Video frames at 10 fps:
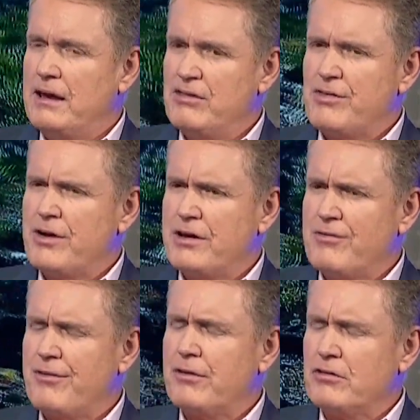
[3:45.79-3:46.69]
And he's very
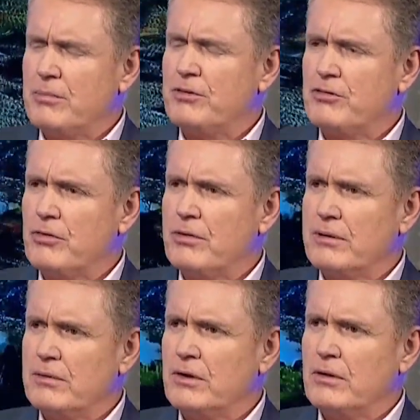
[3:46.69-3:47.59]
different to
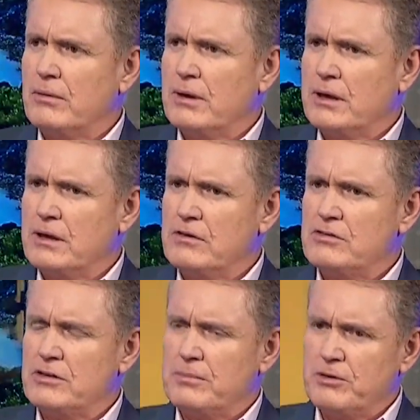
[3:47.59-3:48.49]
Bishnoi. You know,
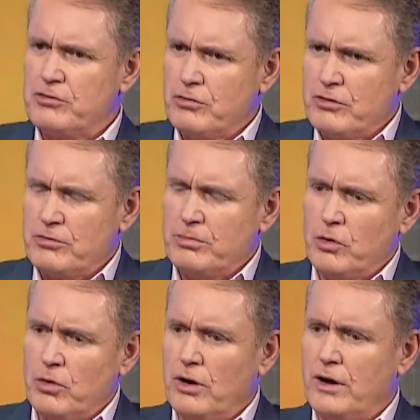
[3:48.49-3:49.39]
Bishnoi's
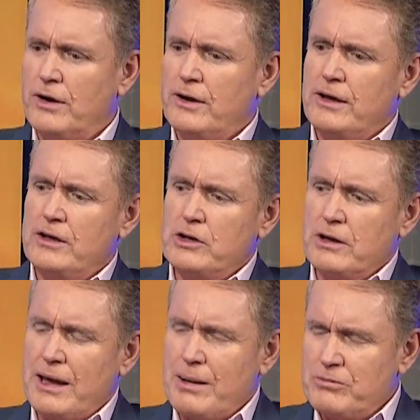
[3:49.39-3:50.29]
more, you
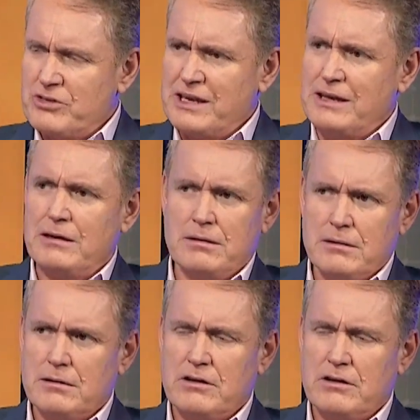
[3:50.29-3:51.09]
know, comes in.